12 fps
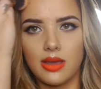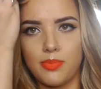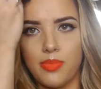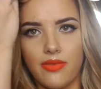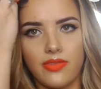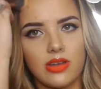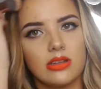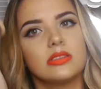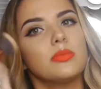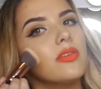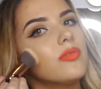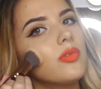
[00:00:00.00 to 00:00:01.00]
like buff it
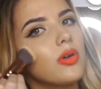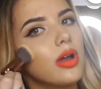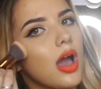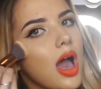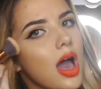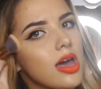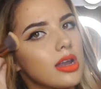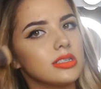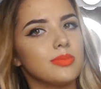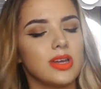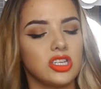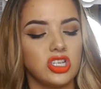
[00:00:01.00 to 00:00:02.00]
onto my forehead,
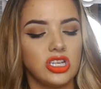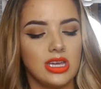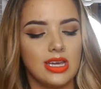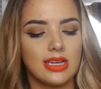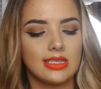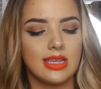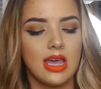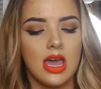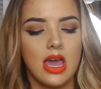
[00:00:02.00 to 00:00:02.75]
onto my cheeks.